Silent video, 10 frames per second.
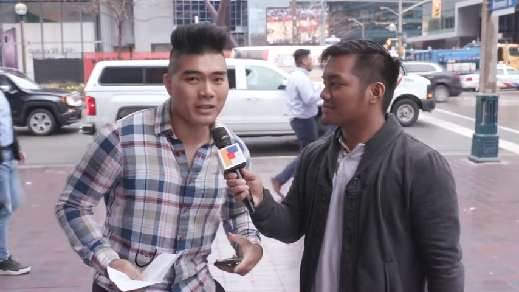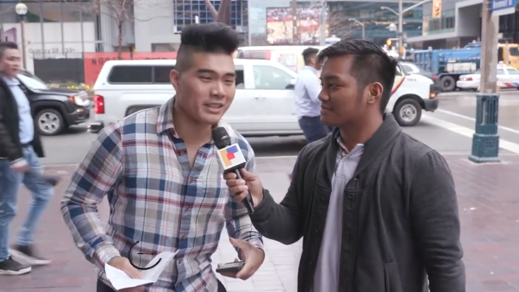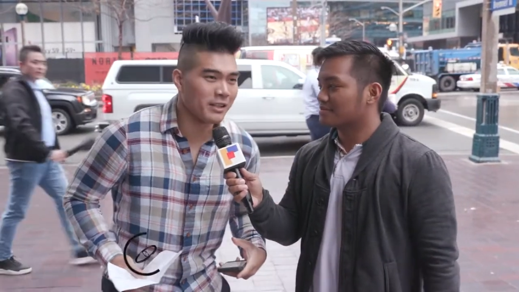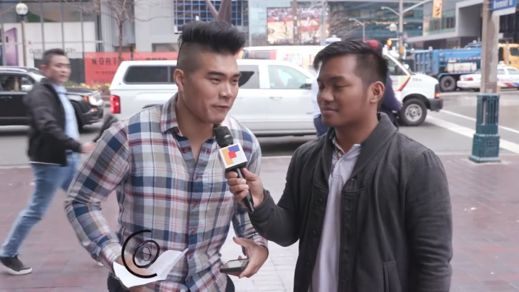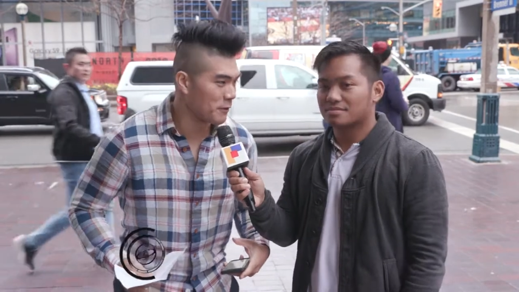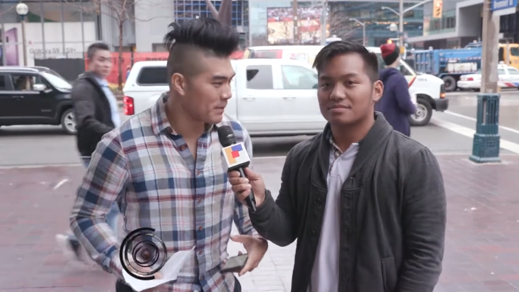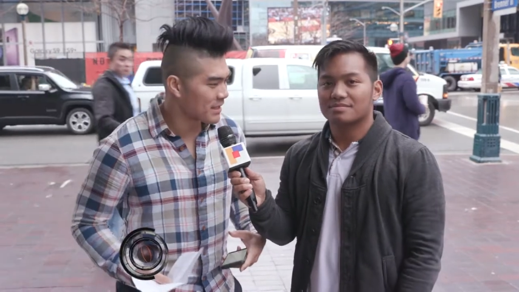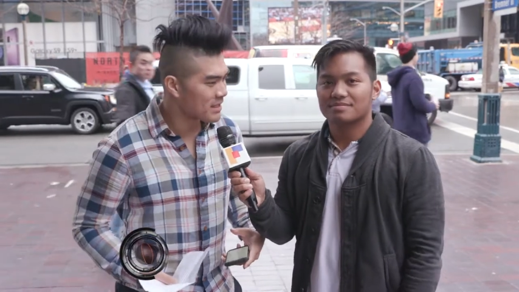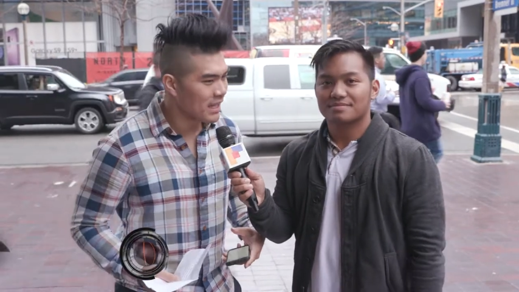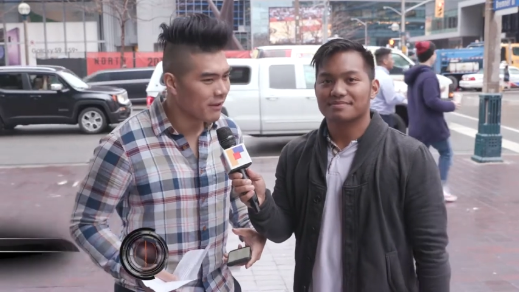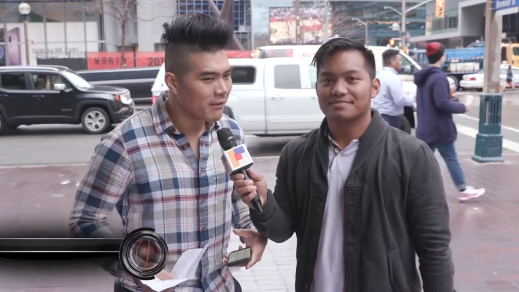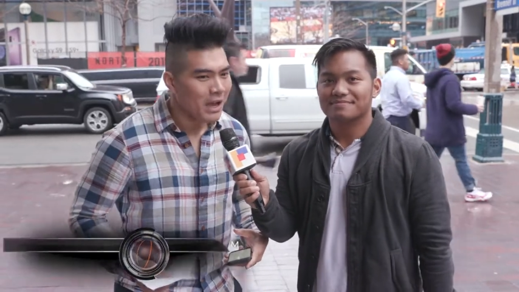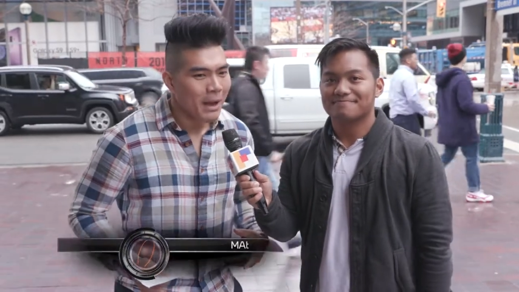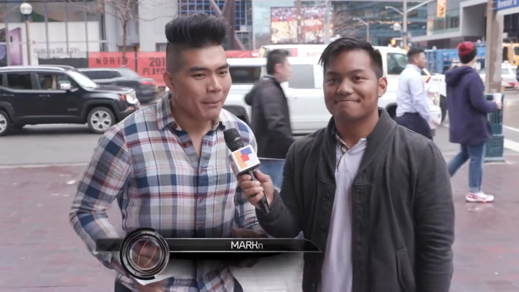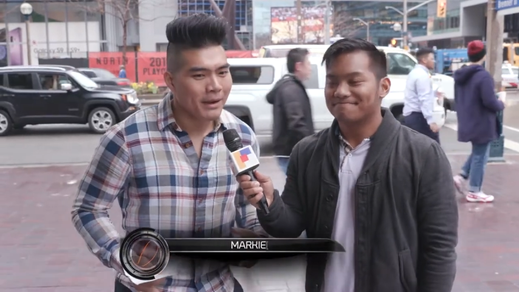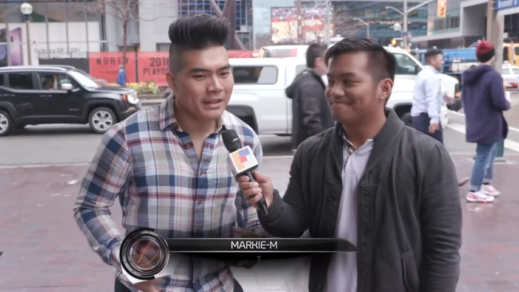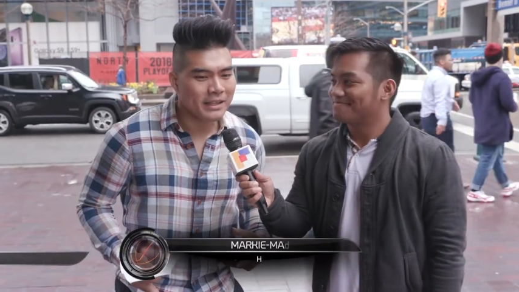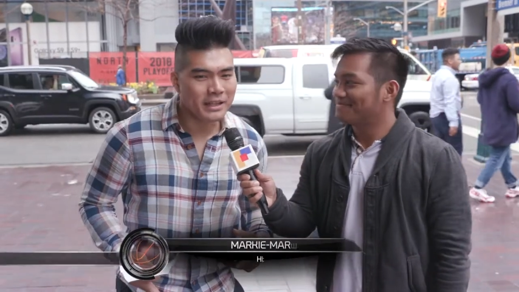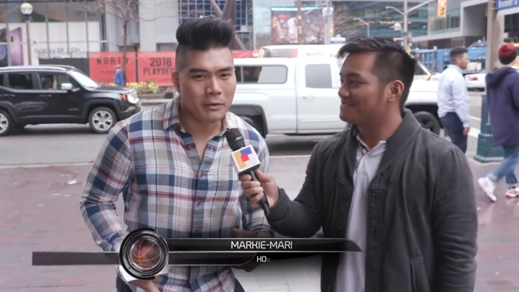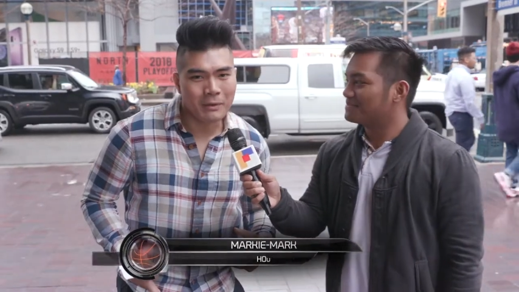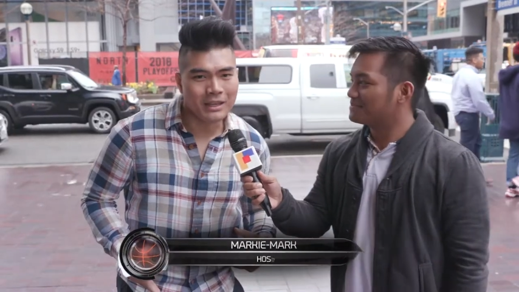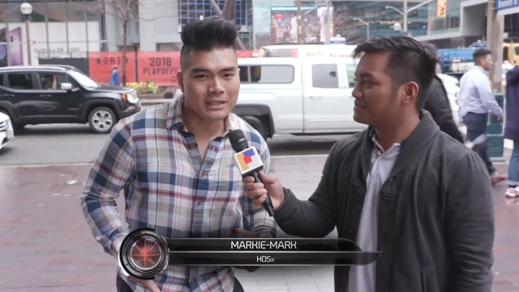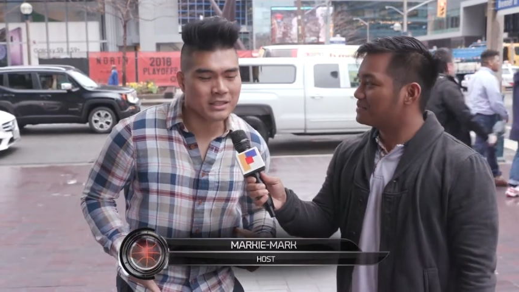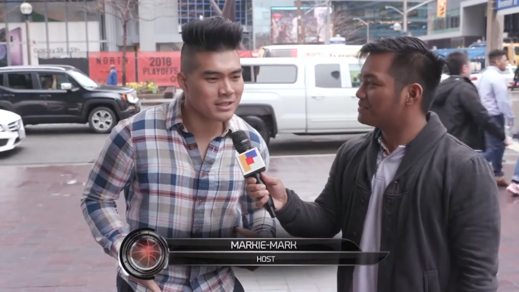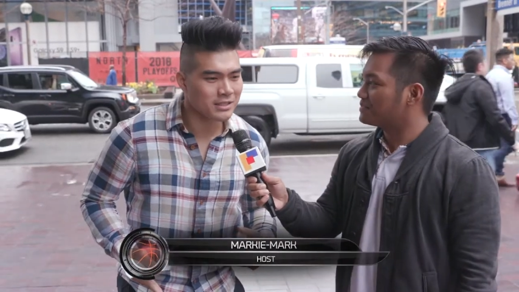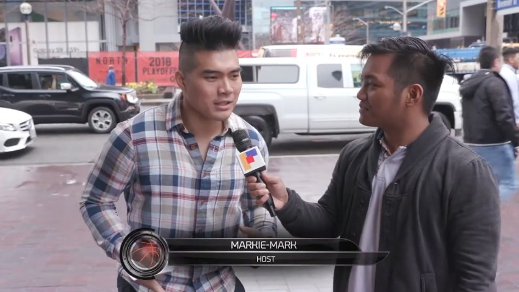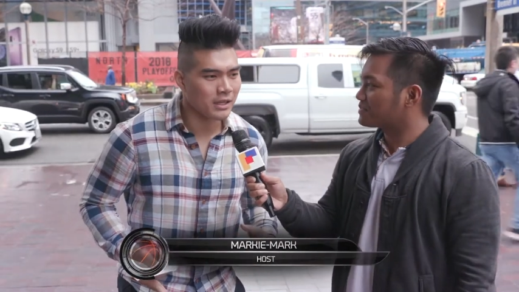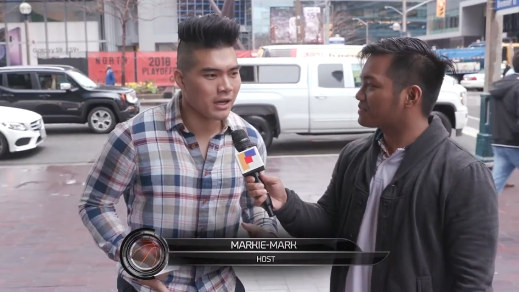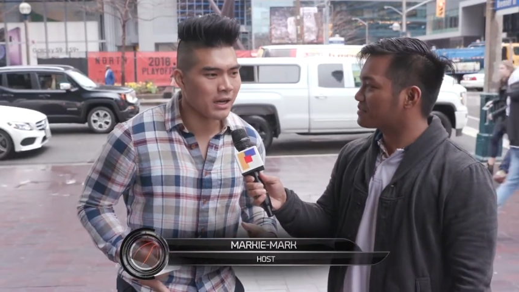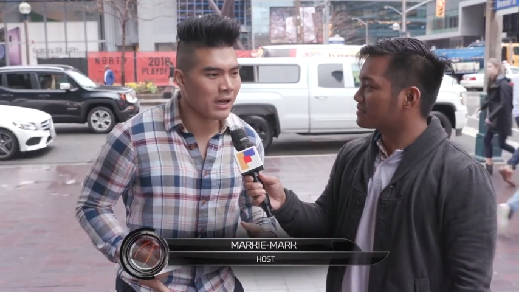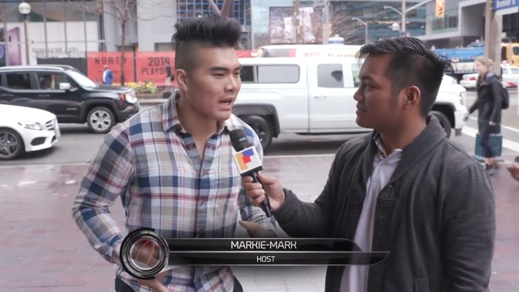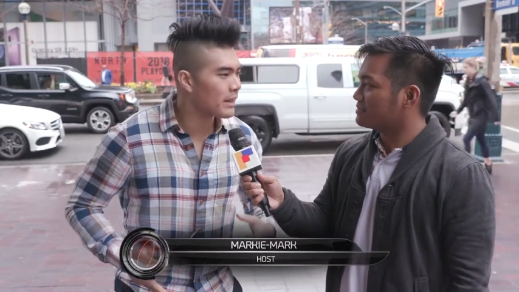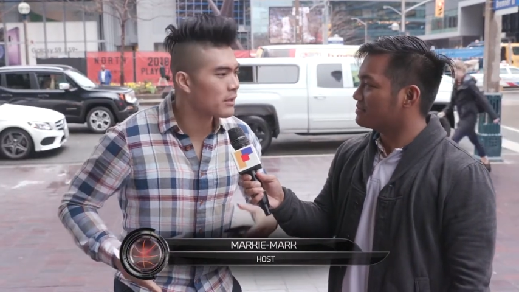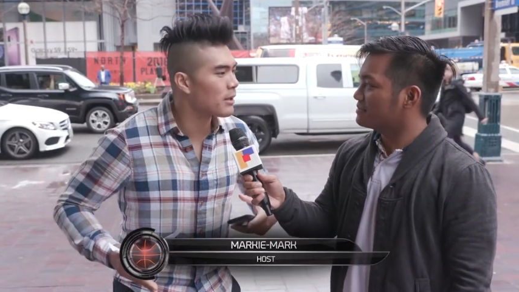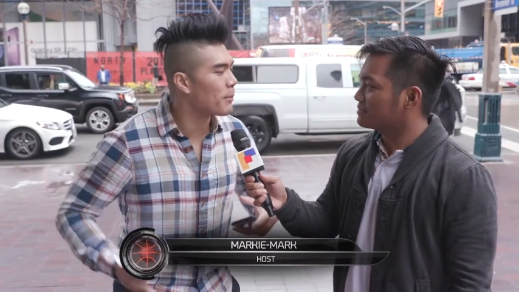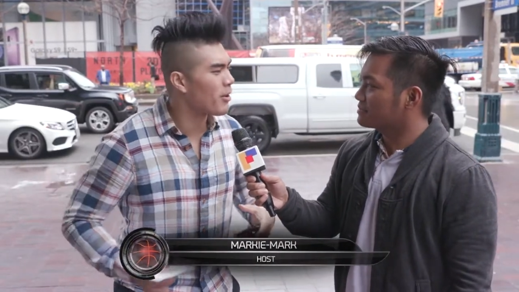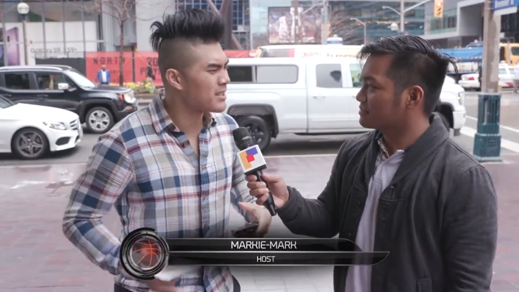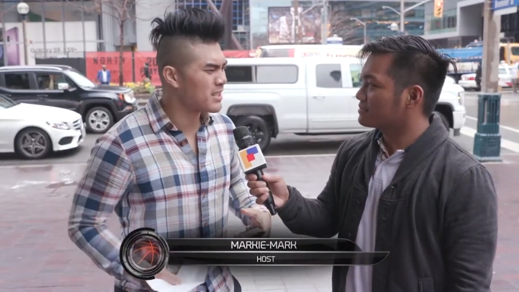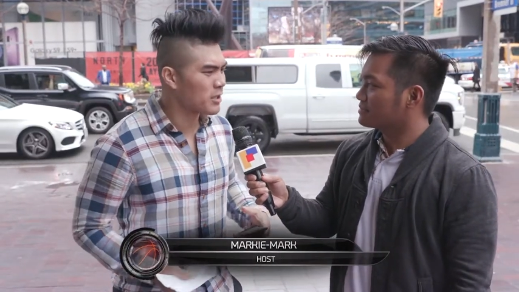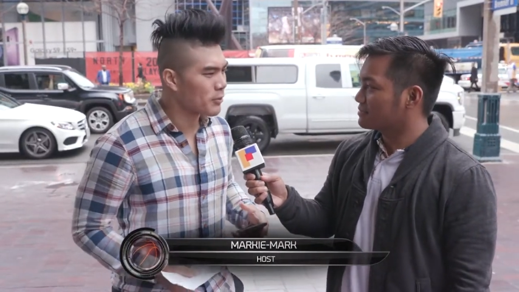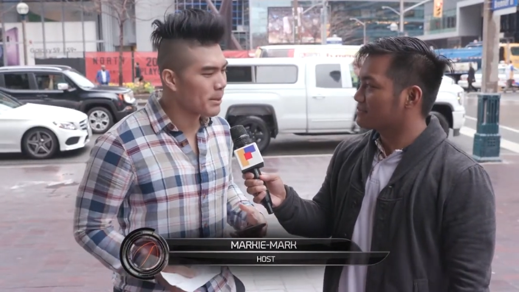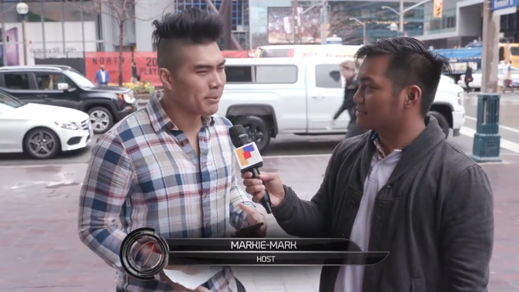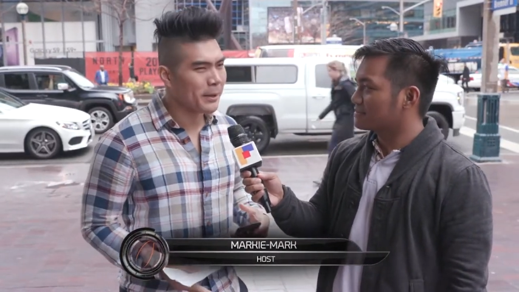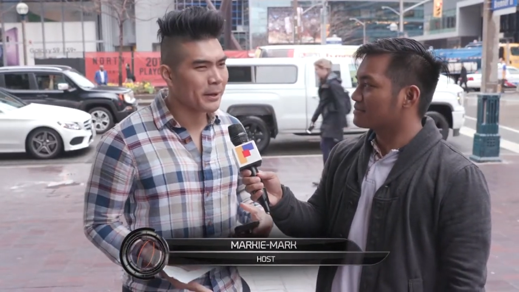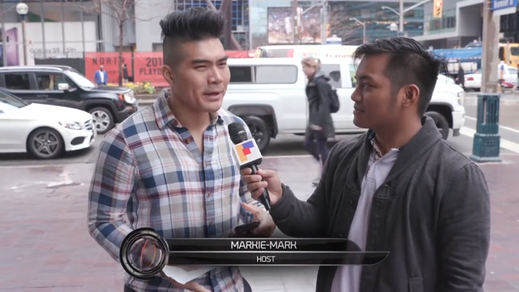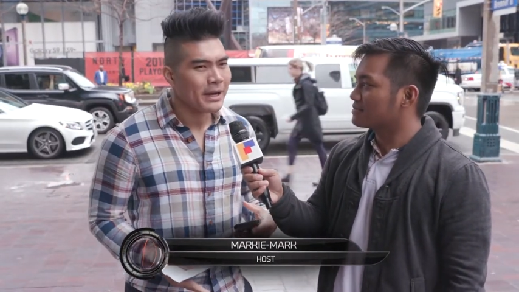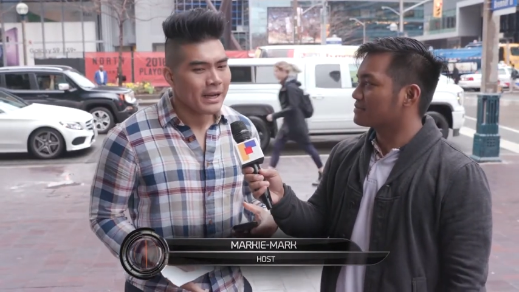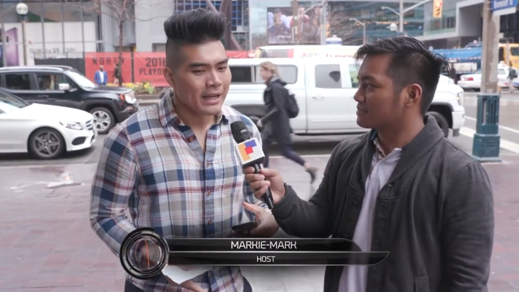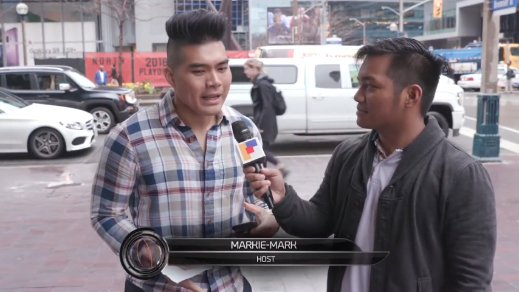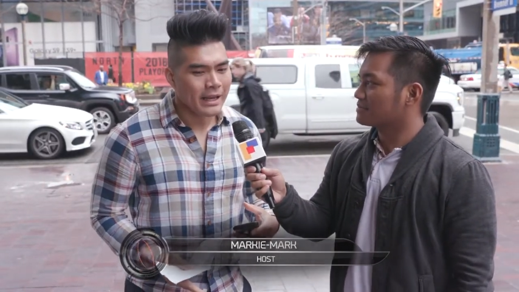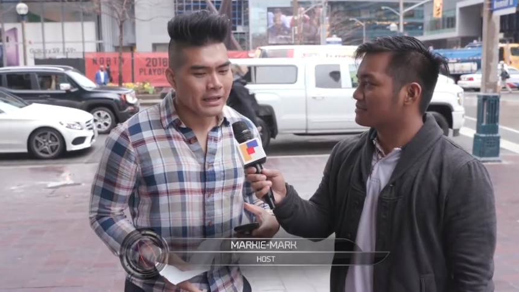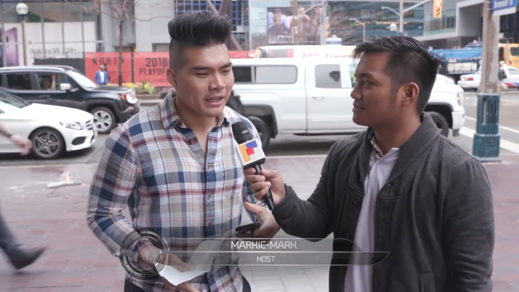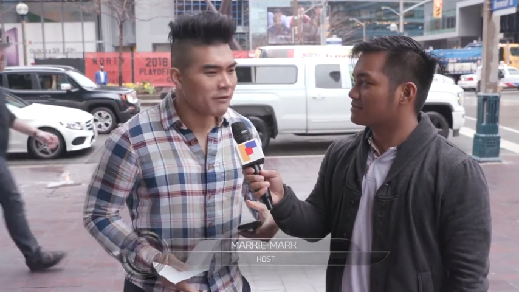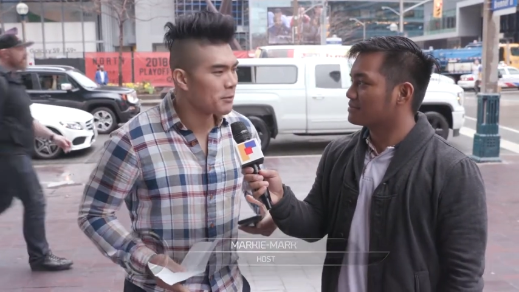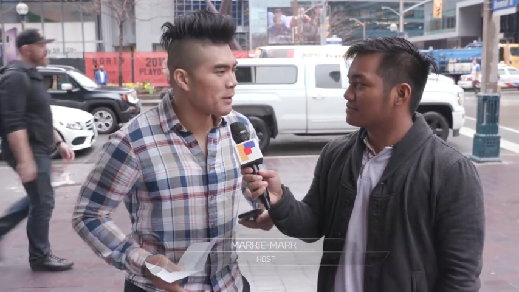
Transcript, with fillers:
Speaker 1: until a few minutes left. But I think they really just, uh, I think LeBron is such a great player that even